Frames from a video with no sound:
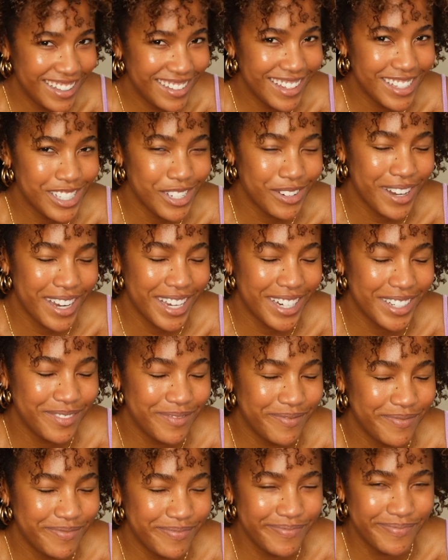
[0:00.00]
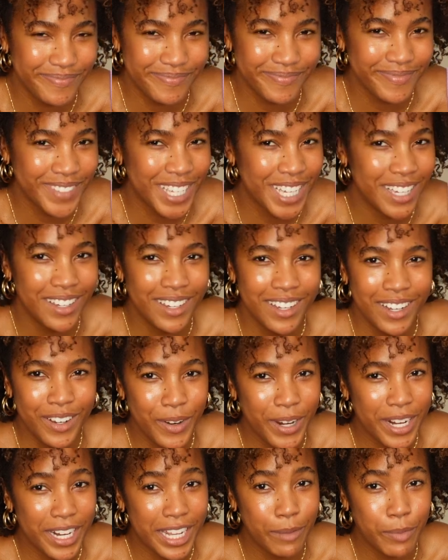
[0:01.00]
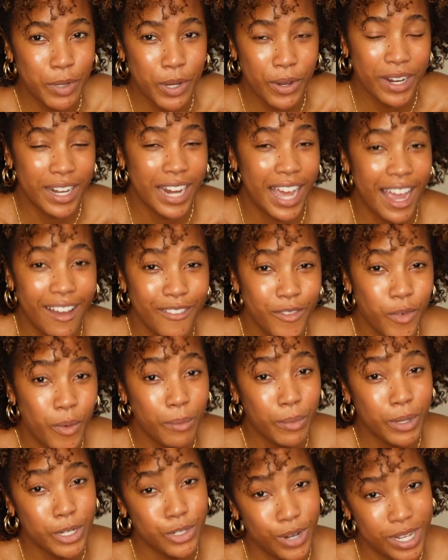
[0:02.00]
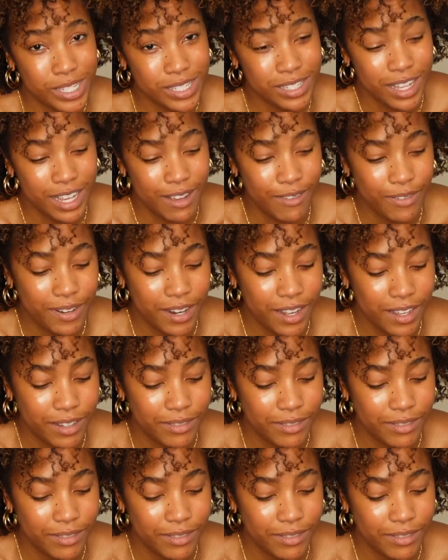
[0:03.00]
That's right. We're gonna keep going. I have one more dress left.